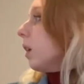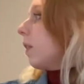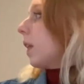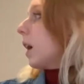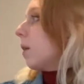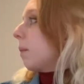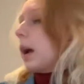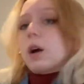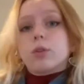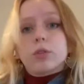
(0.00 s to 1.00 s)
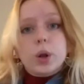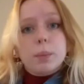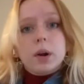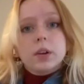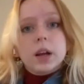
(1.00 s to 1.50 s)
that my house is going to
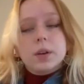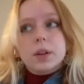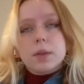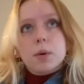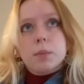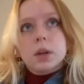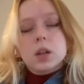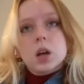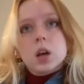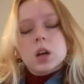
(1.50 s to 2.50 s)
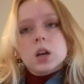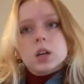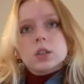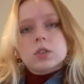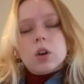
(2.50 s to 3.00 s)
burn down at the moment.
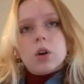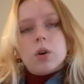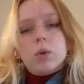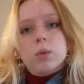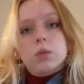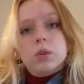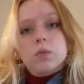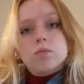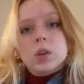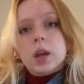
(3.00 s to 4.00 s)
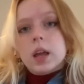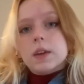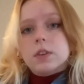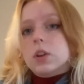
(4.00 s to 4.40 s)
So if it